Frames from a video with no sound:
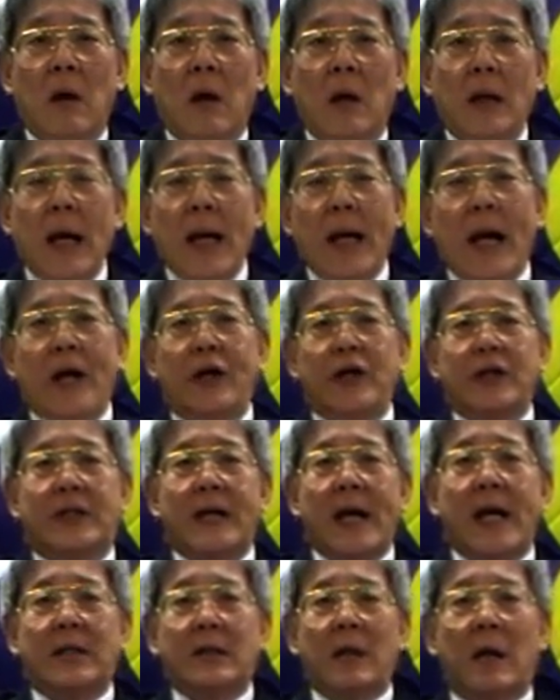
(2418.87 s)
Yet AG
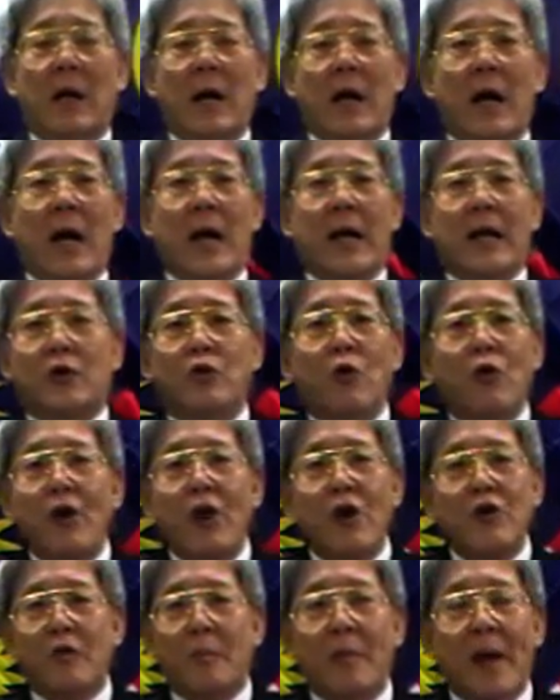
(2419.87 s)
says there's no
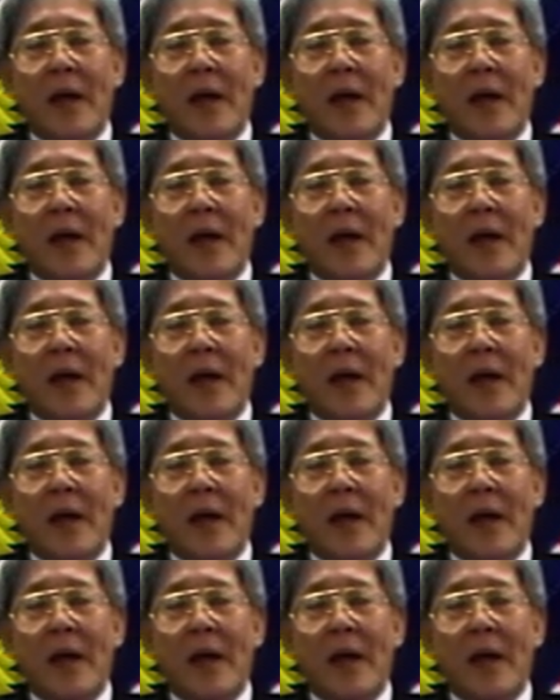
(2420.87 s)
news from